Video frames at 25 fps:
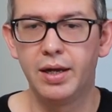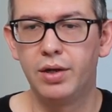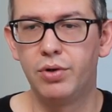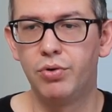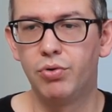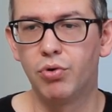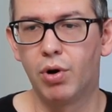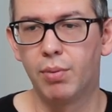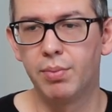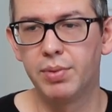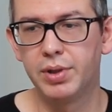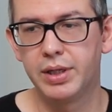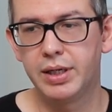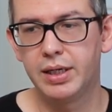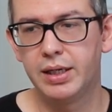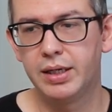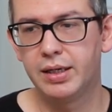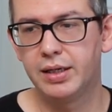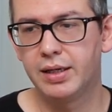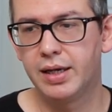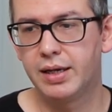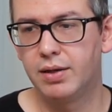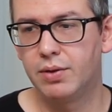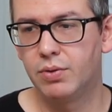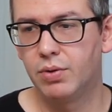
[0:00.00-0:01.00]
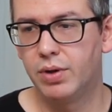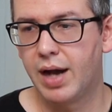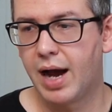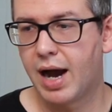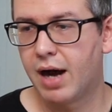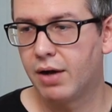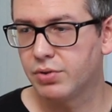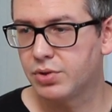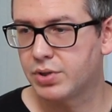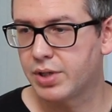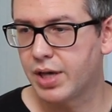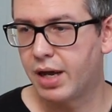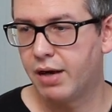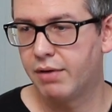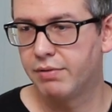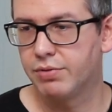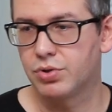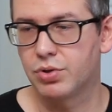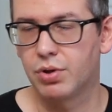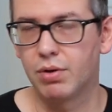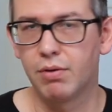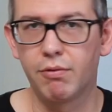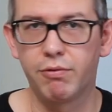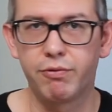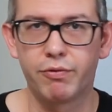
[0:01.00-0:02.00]
Normally, outside of
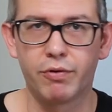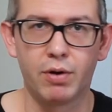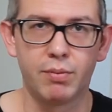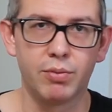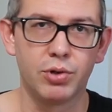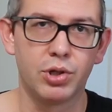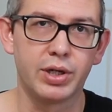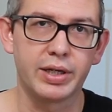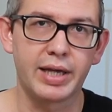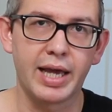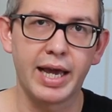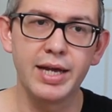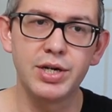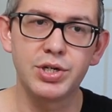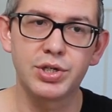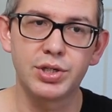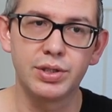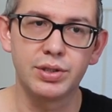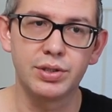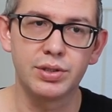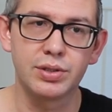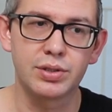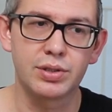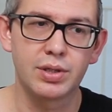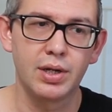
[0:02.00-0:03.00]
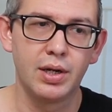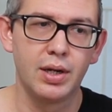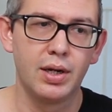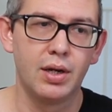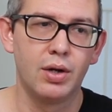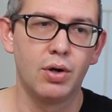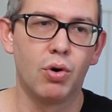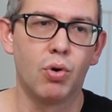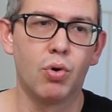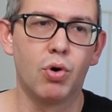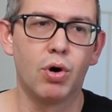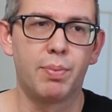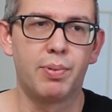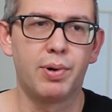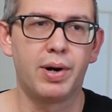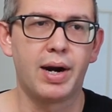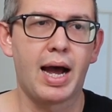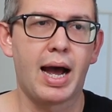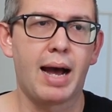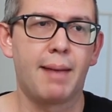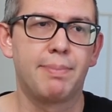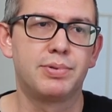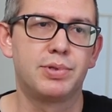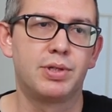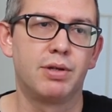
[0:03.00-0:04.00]
certain formal occasions, or
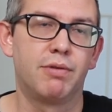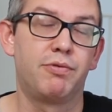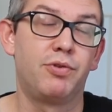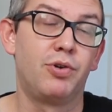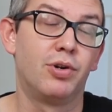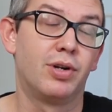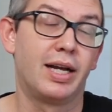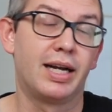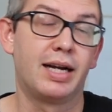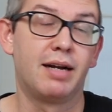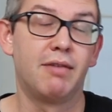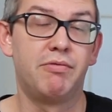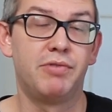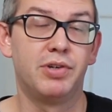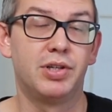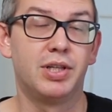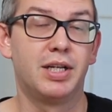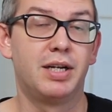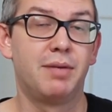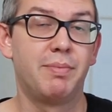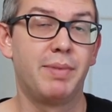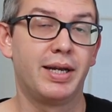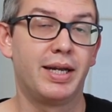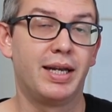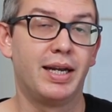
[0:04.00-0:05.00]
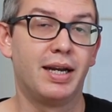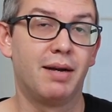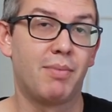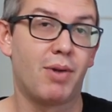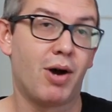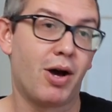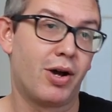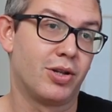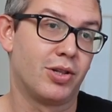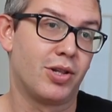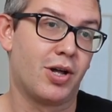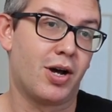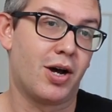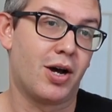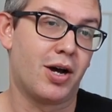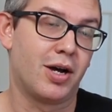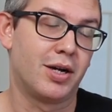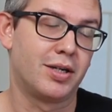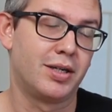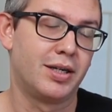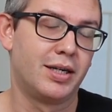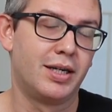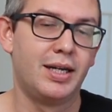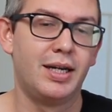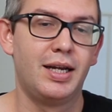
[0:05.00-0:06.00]
perhaps if you're like a villain making a
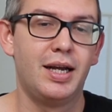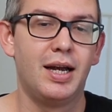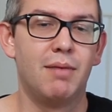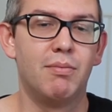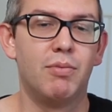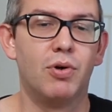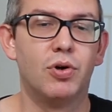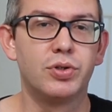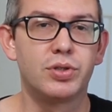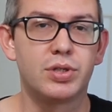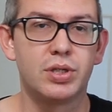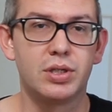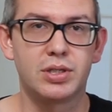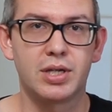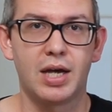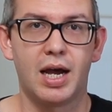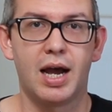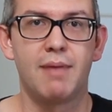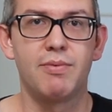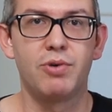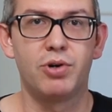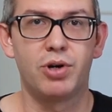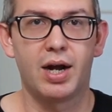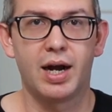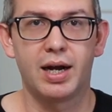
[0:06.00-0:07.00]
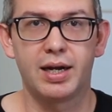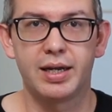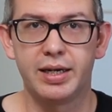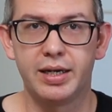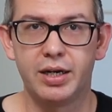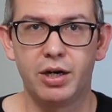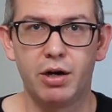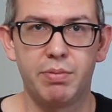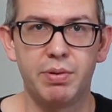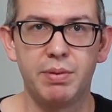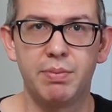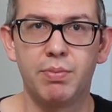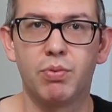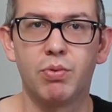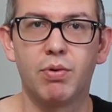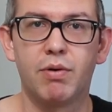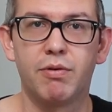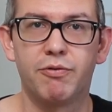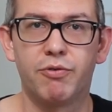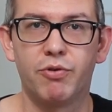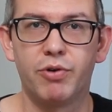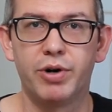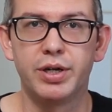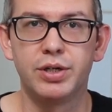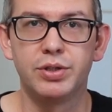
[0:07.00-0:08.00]
monologue, most of the time you're not going to hear people
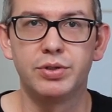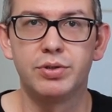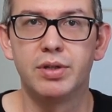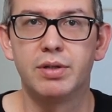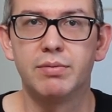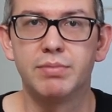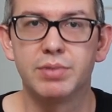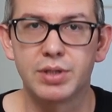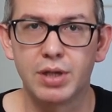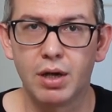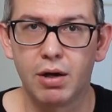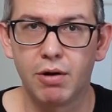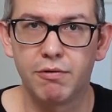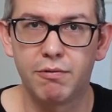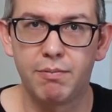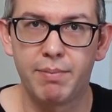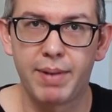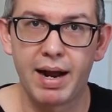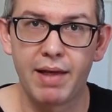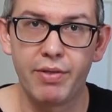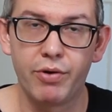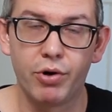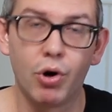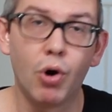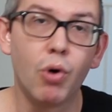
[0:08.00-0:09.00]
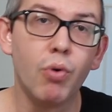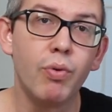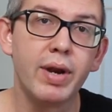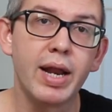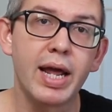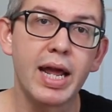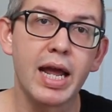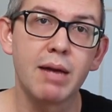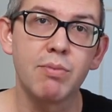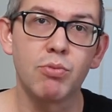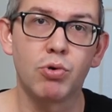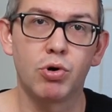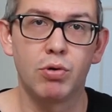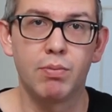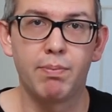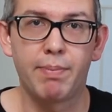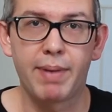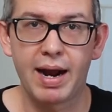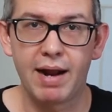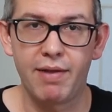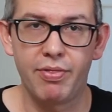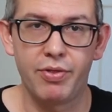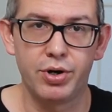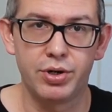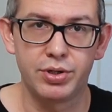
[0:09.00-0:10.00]
referring to themselves by their own name or
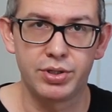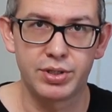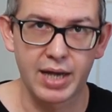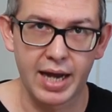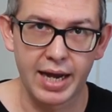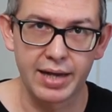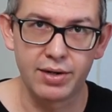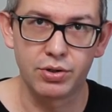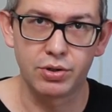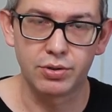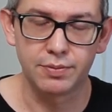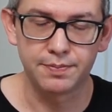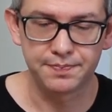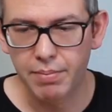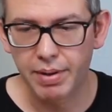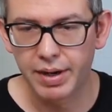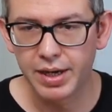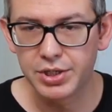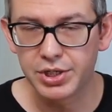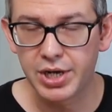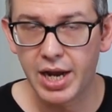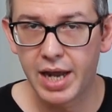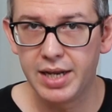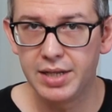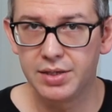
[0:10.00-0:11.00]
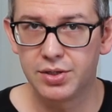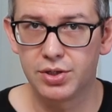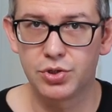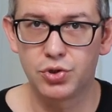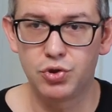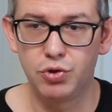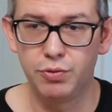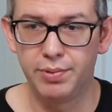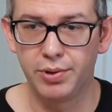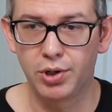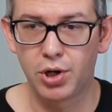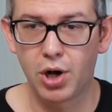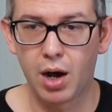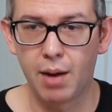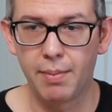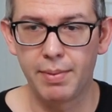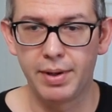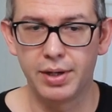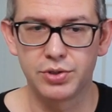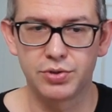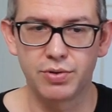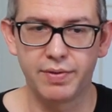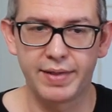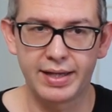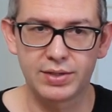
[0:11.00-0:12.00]
by their title, but in Chinese it's super
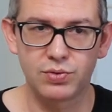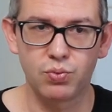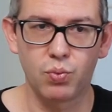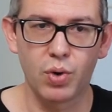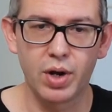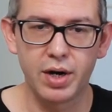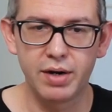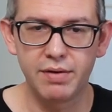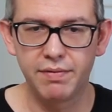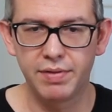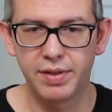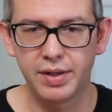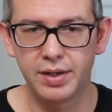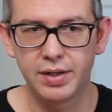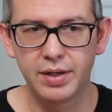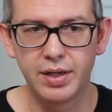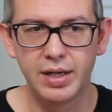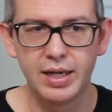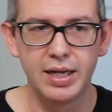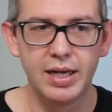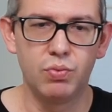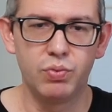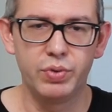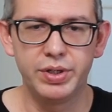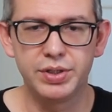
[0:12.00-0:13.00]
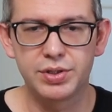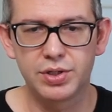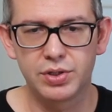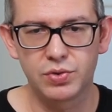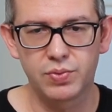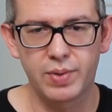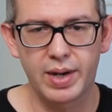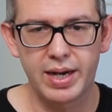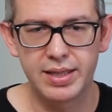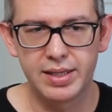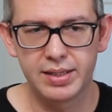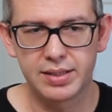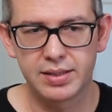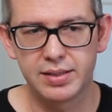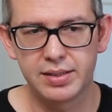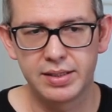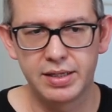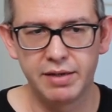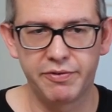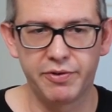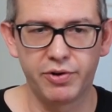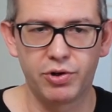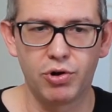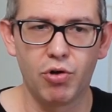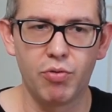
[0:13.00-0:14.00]
common. So that's one of the reasons why this is
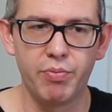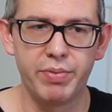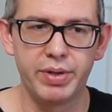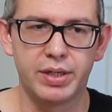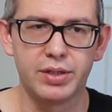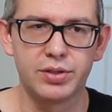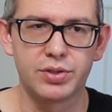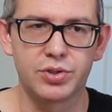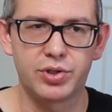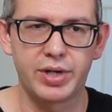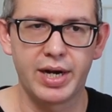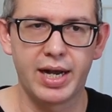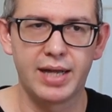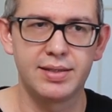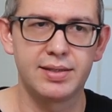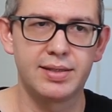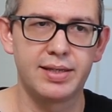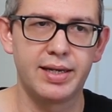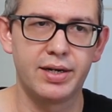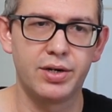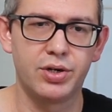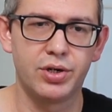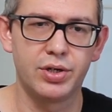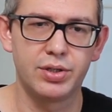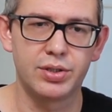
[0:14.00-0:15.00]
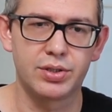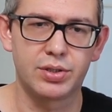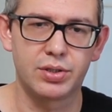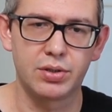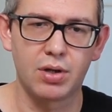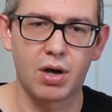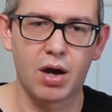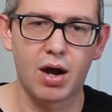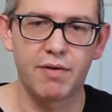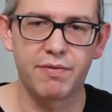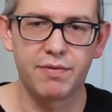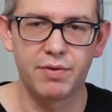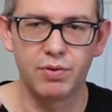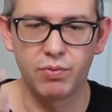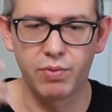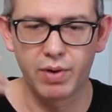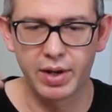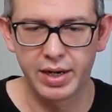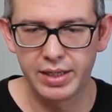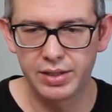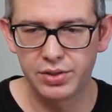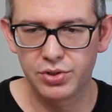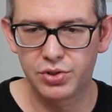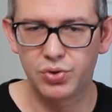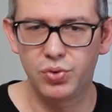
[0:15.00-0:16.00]
difficult, because translators often
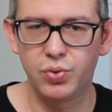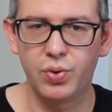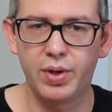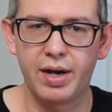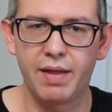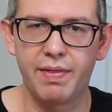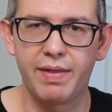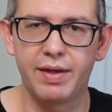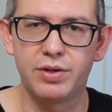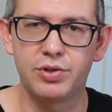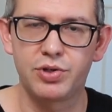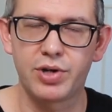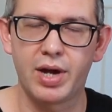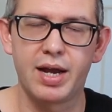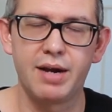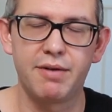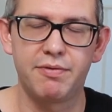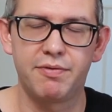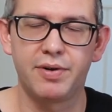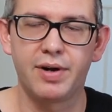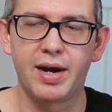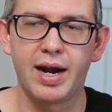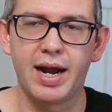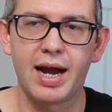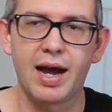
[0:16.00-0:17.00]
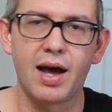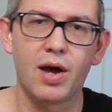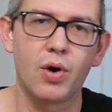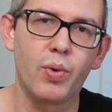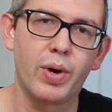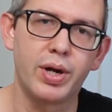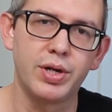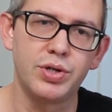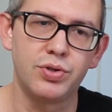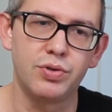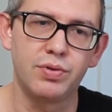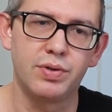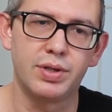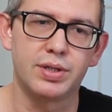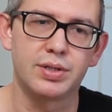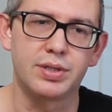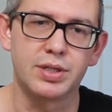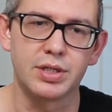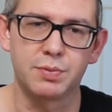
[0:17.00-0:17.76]
run into it and they try to figure out, how do I do this?